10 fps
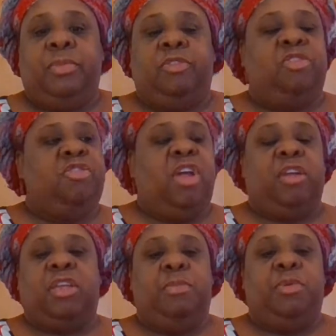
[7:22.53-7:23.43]
She's
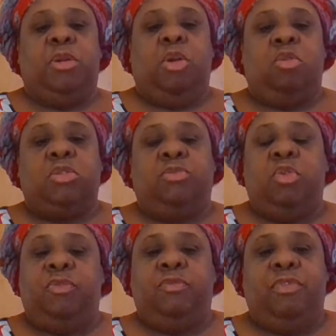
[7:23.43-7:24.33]
not keeping the laws
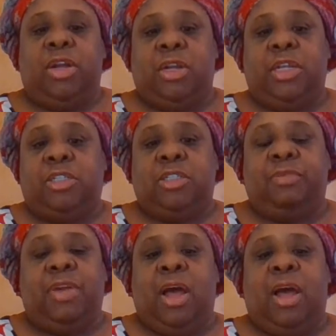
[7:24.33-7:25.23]
and regulations
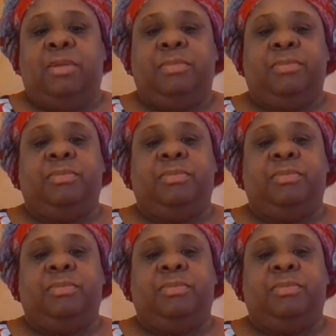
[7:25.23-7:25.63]
of God.